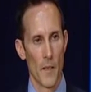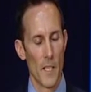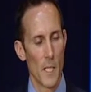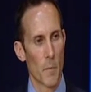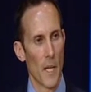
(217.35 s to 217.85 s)

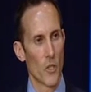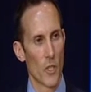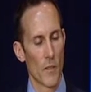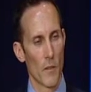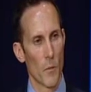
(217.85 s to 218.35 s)
this
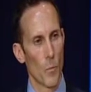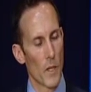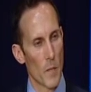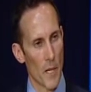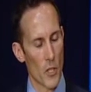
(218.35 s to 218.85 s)
budget
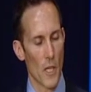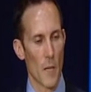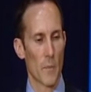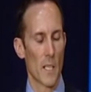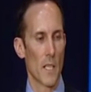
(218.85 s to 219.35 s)
with the budget
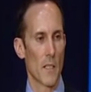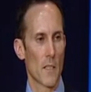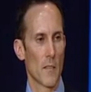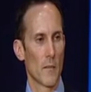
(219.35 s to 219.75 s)
update.